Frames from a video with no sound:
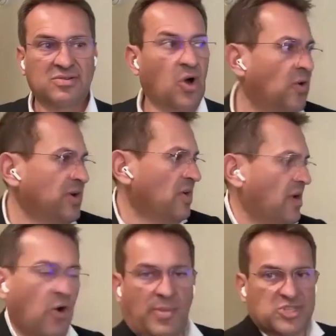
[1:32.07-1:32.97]
Oh no,
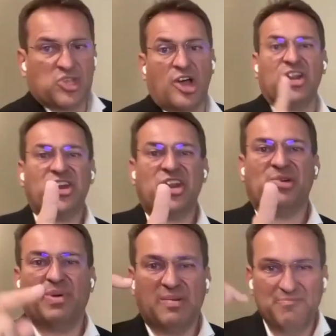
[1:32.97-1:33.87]
I almost died. No,
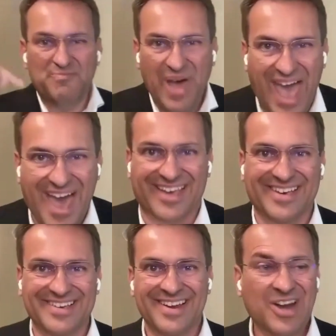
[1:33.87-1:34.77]
but I'm back.
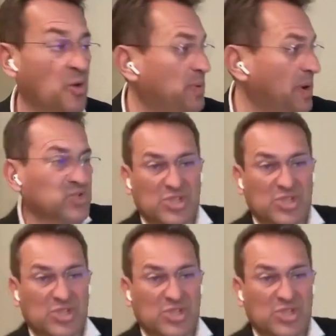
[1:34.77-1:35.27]
No, but